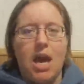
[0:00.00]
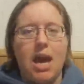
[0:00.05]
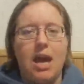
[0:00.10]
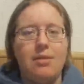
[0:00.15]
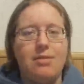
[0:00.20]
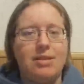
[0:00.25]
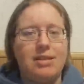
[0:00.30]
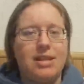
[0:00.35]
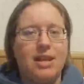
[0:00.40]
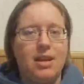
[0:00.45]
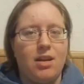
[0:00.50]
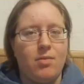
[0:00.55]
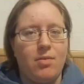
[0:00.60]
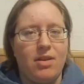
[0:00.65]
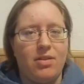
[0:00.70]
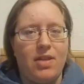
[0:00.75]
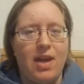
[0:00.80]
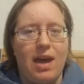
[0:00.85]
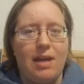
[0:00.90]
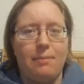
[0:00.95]
I'm excited
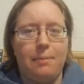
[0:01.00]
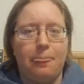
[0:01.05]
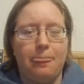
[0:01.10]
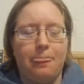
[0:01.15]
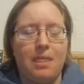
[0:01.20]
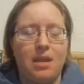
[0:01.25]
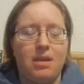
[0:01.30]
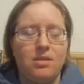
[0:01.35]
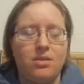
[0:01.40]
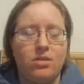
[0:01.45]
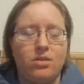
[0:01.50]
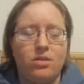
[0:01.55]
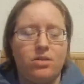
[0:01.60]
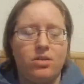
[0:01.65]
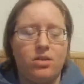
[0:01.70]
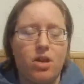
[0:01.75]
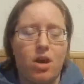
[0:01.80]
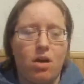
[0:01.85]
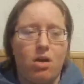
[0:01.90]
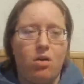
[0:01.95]
about that.
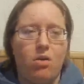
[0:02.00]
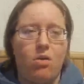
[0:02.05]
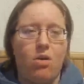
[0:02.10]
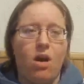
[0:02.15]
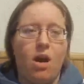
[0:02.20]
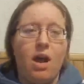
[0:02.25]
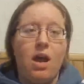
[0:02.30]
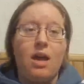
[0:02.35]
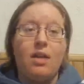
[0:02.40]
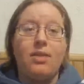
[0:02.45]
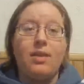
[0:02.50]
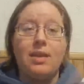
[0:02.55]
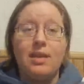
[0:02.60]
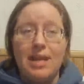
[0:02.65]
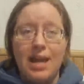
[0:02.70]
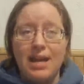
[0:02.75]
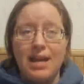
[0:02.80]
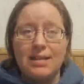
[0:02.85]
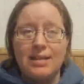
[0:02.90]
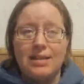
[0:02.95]
So the
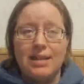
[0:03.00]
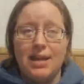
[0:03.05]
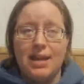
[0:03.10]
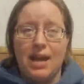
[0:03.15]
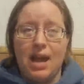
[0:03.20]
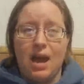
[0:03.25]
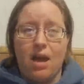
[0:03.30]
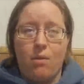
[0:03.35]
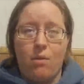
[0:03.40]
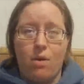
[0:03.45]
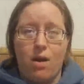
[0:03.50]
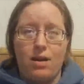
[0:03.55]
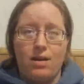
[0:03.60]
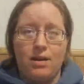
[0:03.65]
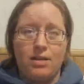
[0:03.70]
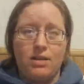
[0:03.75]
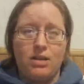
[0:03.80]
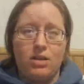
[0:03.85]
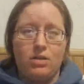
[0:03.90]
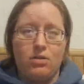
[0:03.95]
next thing I want
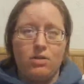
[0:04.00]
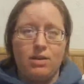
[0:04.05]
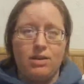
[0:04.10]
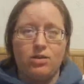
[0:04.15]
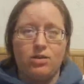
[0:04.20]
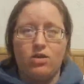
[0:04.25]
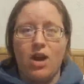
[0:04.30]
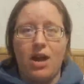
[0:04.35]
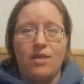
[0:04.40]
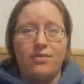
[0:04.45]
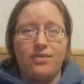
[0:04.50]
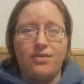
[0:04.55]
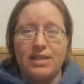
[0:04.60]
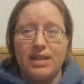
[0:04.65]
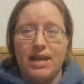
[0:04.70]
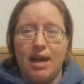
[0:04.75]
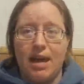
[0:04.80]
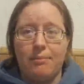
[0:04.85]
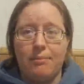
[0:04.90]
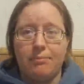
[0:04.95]
to do is crafty
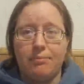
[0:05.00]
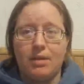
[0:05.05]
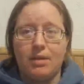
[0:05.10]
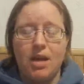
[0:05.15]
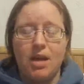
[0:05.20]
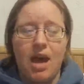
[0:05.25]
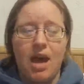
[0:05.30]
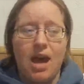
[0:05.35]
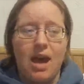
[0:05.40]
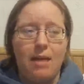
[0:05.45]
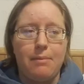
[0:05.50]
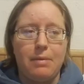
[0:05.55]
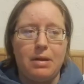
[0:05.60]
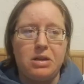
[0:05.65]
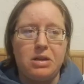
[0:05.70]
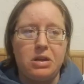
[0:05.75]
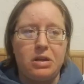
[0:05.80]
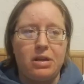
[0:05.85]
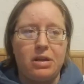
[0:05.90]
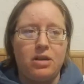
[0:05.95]
time. I'm a
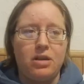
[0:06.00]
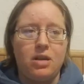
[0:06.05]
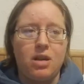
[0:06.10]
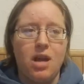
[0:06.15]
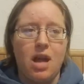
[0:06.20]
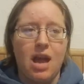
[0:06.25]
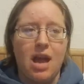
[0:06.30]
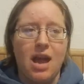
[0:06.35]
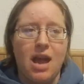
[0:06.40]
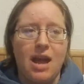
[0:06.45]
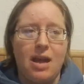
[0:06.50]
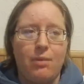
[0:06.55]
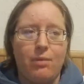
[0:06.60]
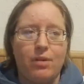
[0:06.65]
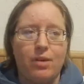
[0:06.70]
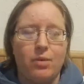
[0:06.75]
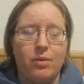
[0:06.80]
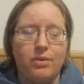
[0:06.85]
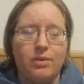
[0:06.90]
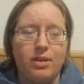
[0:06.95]
nerd. I
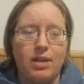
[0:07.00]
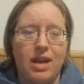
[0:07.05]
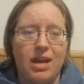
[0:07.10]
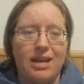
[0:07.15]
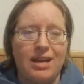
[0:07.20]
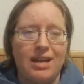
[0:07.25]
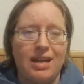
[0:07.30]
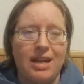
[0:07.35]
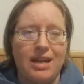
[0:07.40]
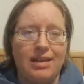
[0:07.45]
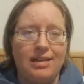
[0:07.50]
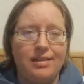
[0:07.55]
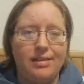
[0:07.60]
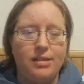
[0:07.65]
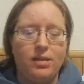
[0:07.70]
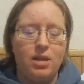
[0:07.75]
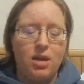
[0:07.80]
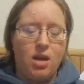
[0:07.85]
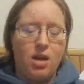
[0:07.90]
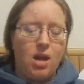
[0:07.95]
work with a lot of
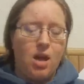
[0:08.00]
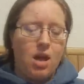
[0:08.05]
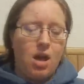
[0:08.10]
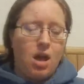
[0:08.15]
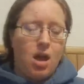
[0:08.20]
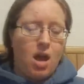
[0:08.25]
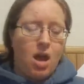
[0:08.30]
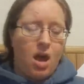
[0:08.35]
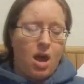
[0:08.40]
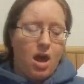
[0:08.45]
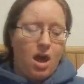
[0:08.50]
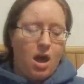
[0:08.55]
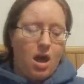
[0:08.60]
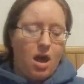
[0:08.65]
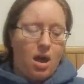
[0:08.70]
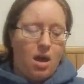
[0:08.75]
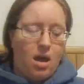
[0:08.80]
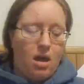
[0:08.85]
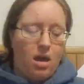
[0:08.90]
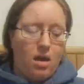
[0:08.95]
kids,
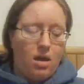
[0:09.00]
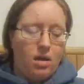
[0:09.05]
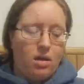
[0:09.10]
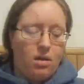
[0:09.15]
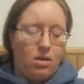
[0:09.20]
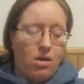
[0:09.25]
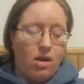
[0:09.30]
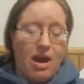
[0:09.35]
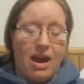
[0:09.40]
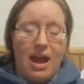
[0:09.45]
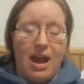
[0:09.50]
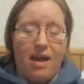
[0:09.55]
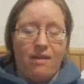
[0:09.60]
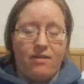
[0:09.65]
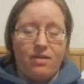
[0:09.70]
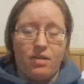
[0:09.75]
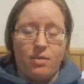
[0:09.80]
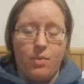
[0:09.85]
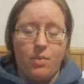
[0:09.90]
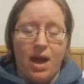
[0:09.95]
or I have
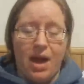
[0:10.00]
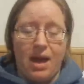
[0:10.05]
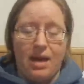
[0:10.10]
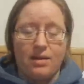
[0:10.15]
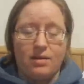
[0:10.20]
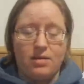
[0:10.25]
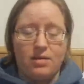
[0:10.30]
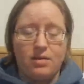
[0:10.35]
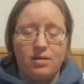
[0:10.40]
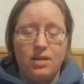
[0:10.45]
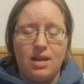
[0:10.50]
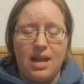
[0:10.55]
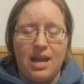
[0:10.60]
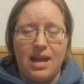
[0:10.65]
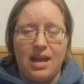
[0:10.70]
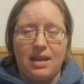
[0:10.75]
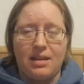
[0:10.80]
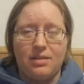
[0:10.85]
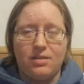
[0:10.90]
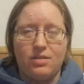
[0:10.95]
in the past,
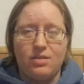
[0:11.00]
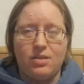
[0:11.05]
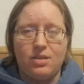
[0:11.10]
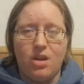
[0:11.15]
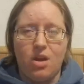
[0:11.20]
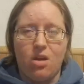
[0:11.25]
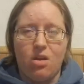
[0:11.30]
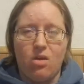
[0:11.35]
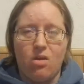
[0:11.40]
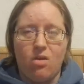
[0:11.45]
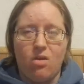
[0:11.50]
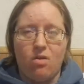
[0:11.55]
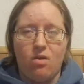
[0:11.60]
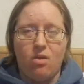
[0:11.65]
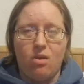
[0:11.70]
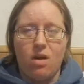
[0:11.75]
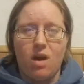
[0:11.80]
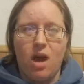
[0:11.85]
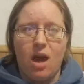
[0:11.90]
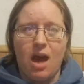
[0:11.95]
and
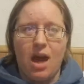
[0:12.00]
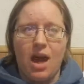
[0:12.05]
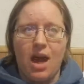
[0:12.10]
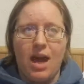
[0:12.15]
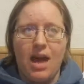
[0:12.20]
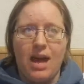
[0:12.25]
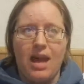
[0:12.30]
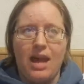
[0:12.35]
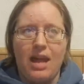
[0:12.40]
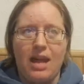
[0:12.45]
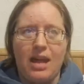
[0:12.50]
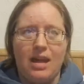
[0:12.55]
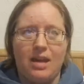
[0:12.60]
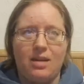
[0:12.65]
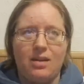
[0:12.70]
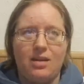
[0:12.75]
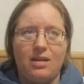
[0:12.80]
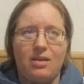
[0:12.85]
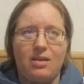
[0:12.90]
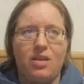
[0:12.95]
so I
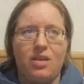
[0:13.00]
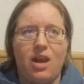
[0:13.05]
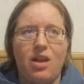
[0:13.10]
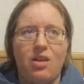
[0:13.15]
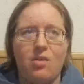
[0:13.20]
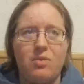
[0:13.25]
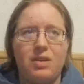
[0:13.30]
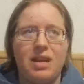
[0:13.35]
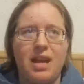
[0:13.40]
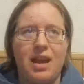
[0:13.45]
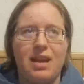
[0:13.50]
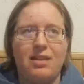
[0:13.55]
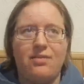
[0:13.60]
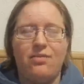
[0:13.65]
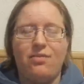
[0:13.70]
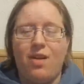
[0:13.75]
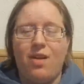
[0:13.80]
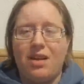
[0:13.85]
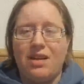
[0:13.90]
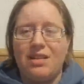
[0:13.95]
thought it would be kind of
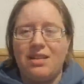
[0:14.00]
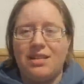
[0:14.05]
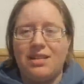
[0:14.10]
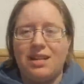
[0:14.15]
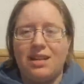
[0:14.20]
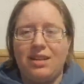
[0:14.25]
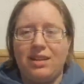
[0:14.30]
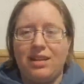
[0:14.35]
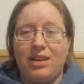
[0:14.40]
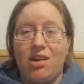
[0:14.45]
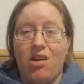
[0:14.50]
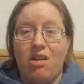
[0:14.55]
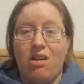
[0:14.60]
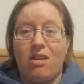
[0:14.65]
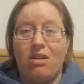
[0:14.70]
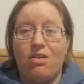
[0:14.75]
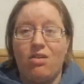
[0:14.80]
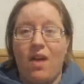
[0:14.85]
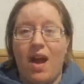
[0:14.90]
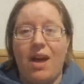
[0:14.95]
fun and silly to call
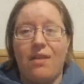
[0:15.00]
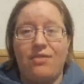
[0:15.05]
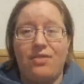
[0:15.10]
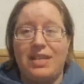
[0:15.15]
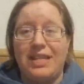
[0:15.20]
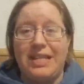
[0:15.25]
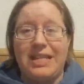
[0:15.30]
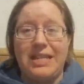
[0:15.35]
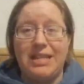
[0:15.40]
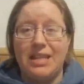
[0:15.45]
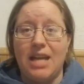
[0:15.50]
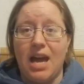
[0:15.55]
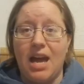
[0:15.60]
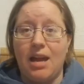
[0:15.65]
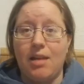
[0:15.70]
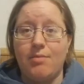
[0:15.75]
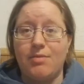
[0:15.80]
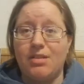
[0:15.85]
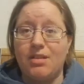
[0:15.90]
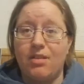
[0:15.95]
it crafty
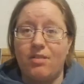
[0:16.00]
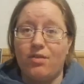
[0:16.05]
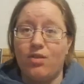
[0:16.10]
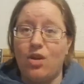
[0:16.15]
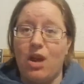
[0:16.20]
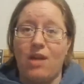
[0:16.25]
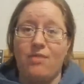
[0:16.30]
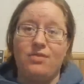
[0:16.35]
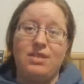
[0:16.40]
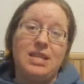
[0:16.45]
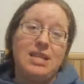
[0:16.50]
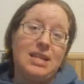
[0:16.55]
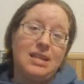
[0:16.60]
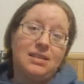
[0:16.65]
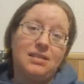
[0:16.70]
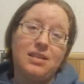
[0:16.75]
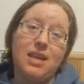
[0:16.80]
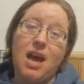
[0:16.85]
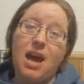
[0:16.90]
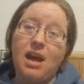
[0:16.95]
time instead of
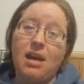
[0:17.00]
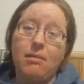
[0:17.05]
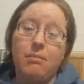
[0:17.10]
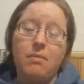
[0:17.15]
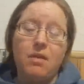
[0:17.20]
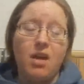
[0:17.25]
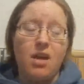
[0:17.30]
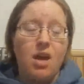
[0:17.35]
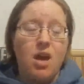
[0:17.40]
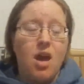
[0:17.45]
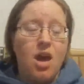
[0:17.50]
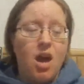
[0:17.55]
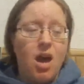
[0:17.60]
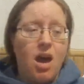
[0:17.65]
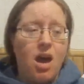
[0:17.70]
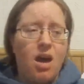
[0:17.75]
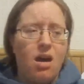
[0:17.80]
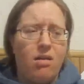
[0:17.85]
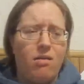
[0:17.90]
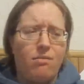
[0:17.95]
crafting time.
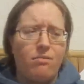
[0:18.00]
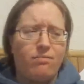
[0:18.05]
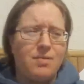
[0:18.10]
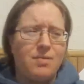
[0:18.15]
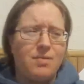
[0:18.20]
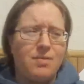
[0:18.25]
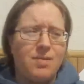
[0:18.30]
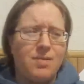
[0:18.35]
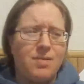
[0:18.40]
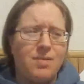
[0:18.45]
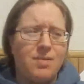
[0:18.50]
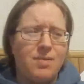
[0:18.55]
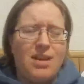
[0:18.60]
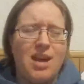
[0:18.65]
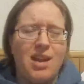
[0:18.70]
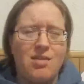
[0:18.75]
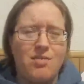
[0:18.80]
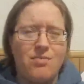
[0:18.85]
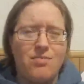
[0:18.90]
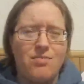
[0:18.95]
You
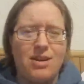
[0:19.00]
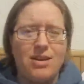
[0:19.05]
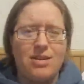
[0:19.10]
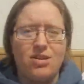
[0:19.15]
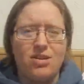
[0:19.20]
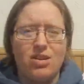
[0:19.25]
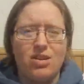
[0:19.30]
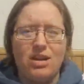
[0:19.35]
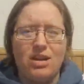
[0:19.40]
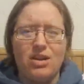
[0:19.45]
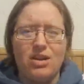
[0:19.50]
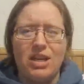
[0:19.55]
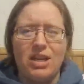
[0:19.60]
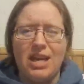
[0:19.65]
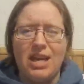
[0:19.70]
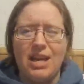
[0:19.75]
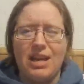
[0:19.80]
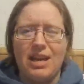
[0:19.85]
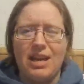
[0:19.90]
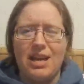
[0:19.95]
gotta embrace your inner
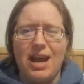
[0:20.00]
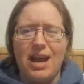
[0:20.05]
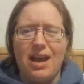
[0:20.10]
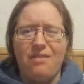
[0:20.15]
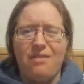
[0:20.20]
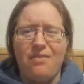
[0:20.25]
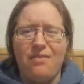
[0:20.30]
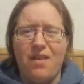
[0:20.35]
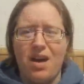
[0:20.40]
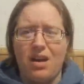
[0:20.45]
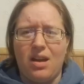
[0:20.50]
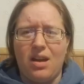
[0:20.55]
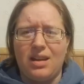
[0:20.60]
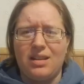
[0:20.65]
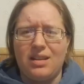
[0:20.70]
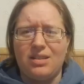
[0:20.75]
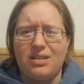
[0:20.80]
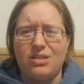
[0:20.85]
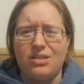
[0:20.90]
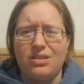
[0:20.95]
kid and have fun
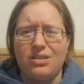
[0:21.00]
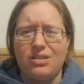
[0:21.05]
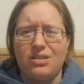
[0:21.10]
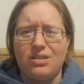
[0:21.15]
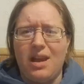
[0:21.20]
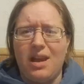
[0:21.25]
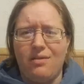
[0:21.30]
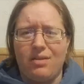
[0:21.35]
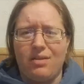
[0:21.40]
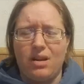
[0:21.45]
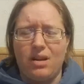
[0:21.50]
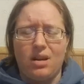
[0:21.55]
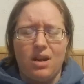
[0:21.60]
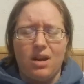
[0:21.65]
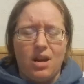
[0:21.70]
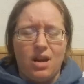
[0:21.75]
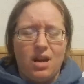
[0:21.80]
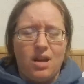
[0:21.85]
and just do whatever.